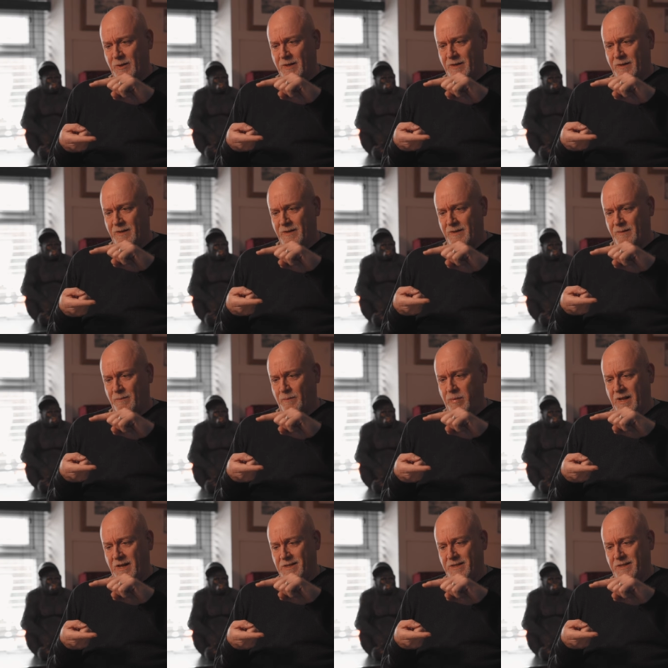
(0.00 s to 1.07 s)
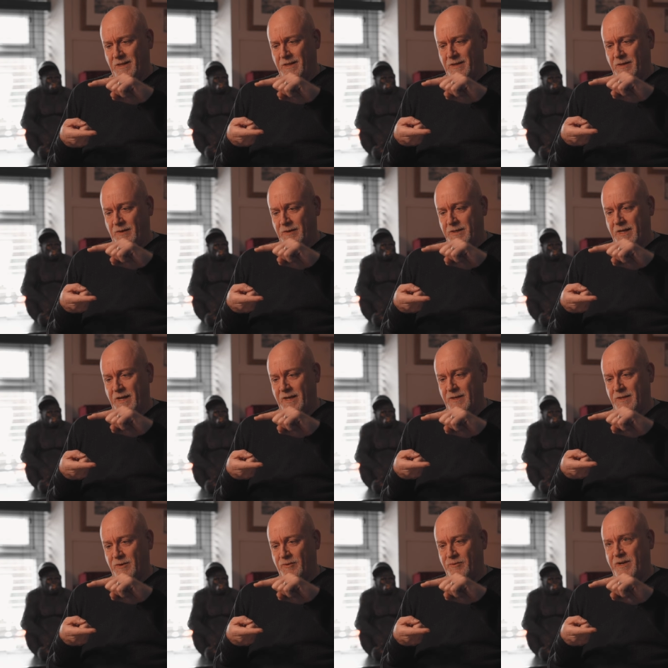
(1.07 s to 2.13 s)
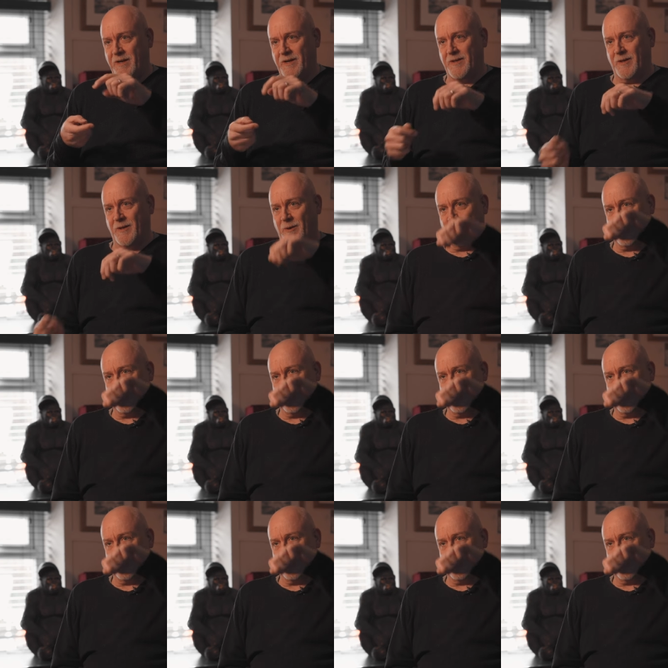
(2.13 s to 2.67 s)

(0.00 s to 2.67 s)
of plastic containers of drink that you